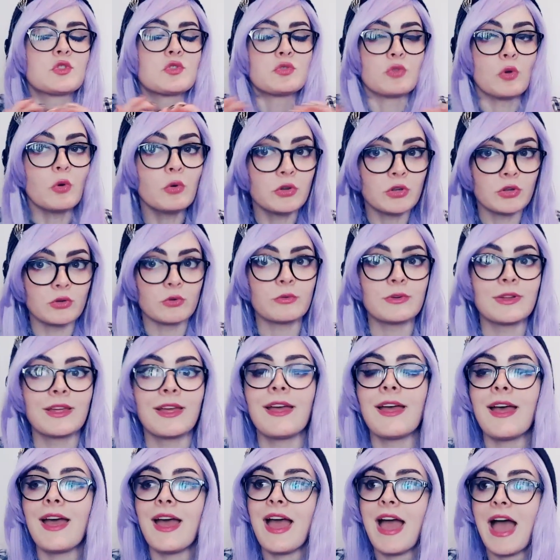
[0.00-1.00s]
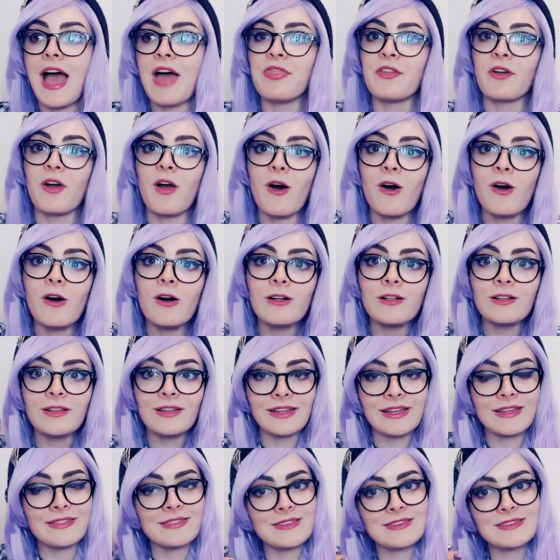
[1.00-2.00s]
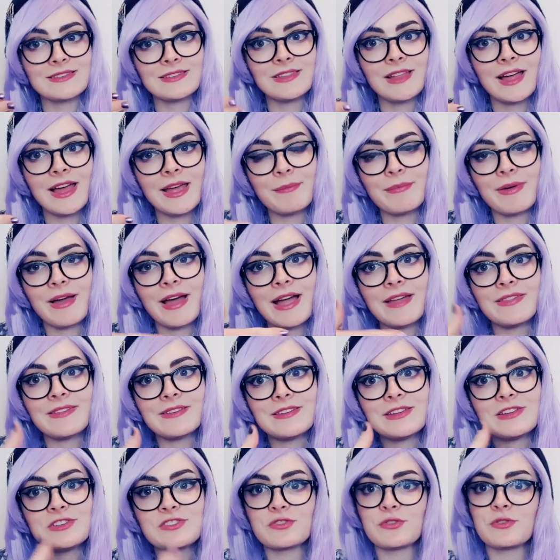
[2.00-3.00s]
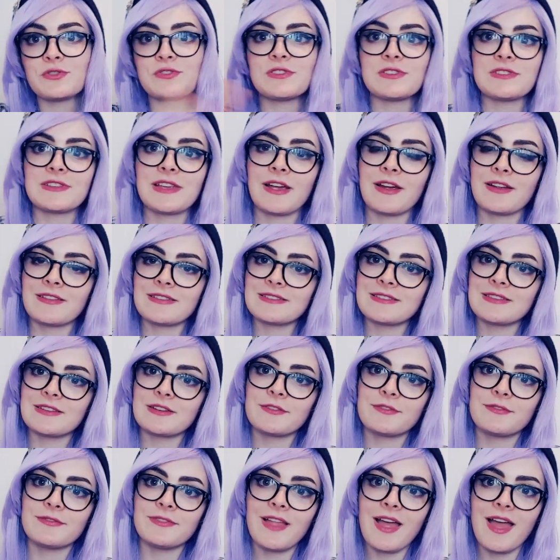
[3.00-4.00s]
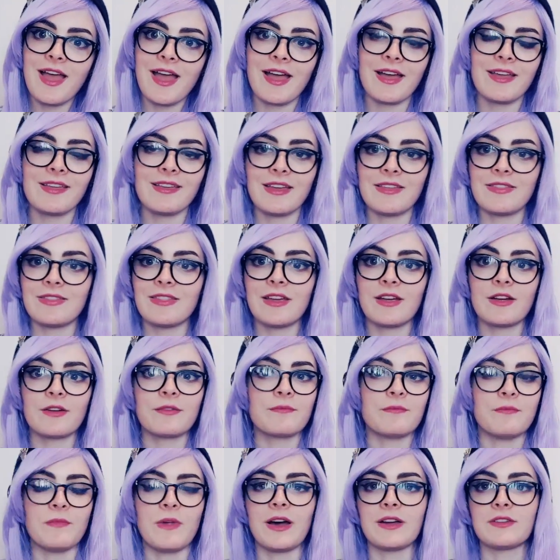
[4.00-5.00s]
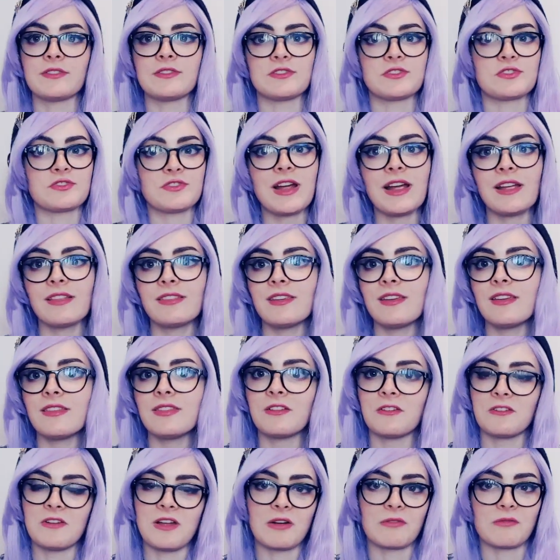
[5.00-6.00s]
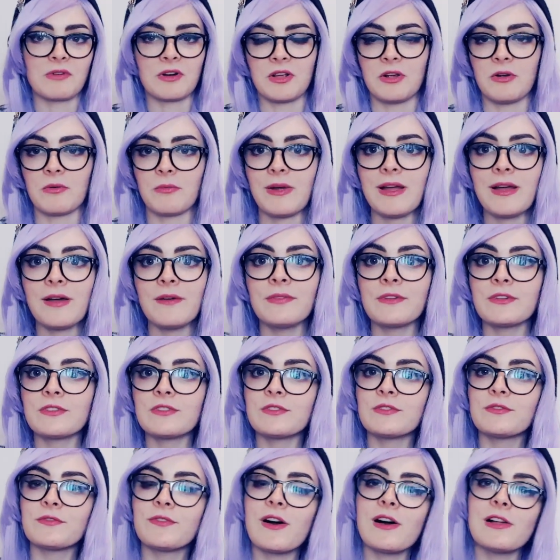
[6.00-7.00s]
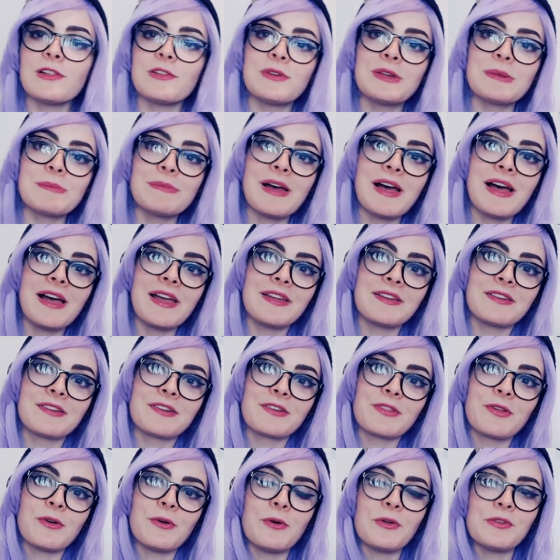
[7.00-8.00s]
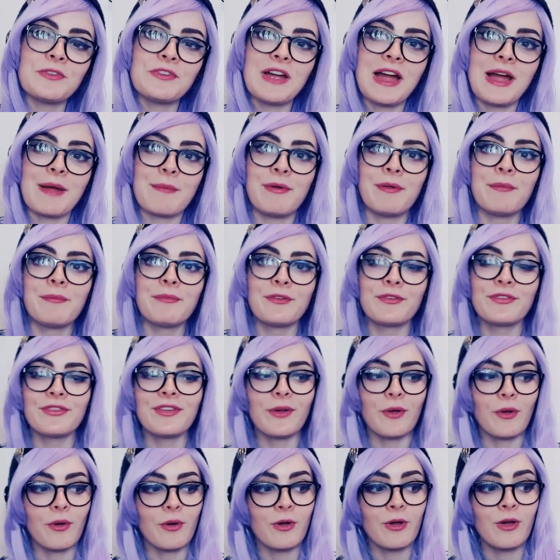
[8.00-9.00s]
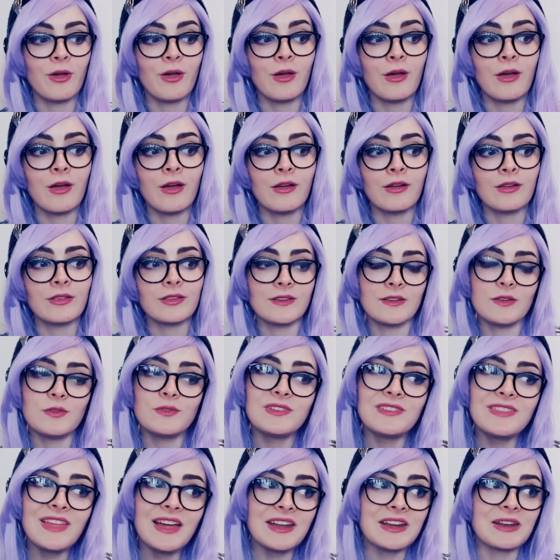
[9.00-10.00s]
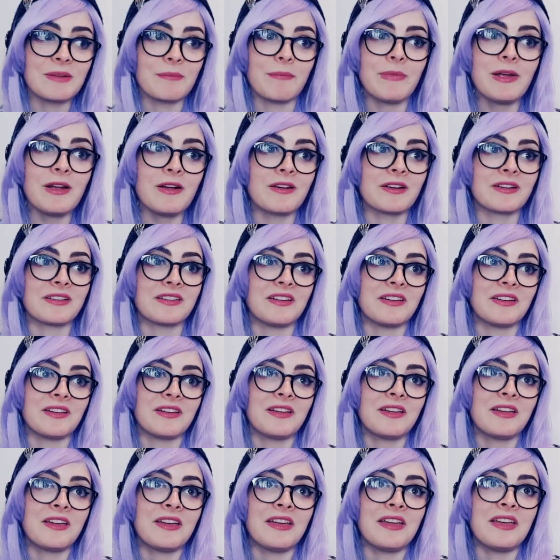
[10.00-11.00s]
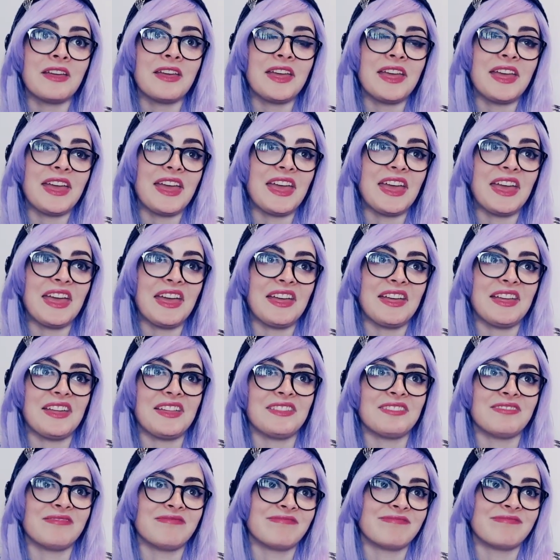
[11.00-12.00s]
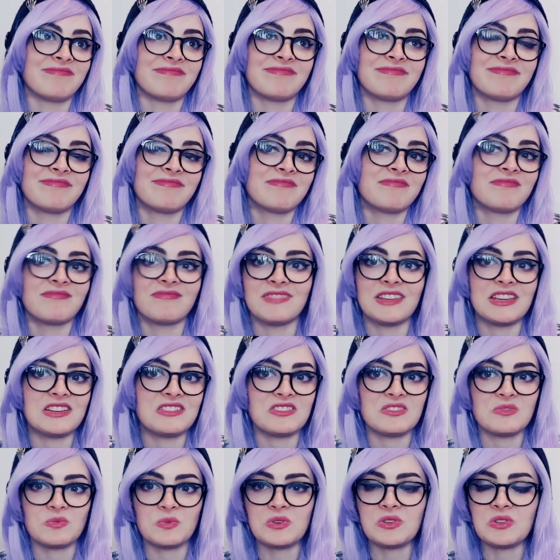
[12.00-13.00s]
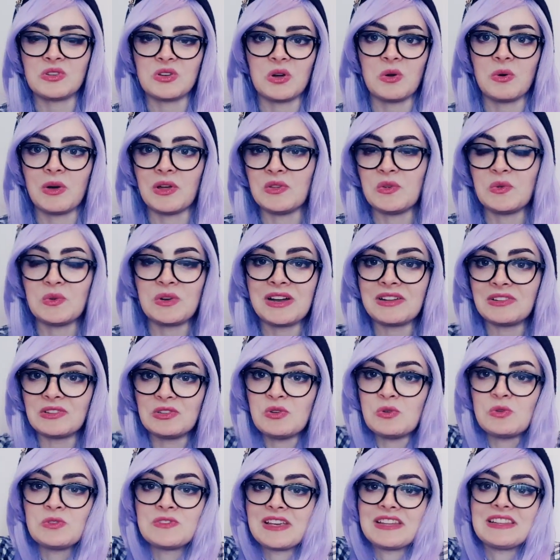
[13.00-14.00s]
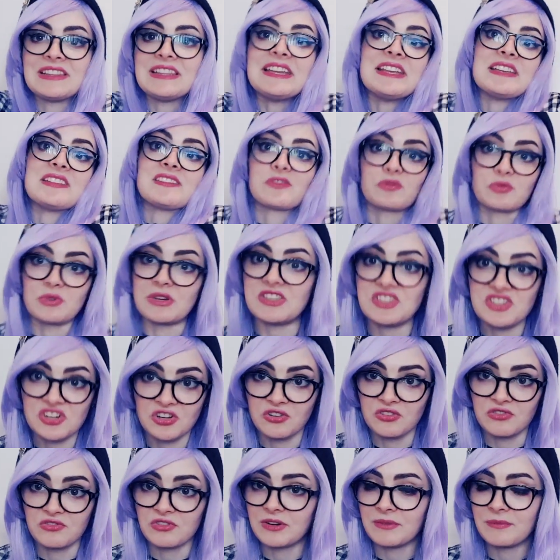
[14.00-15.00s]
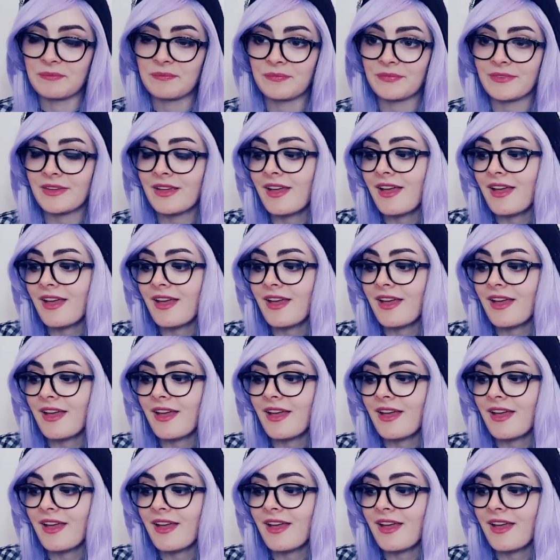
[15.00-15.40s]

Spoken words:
so cute. And they're all in this line behind the teacher who's just carrying this little flag, and they're not distracted, they're not running around, they're just following behind her the whole time. And I'm just like, so you did that in America, and it just wouldn't go well. You'd lose at least 3 children.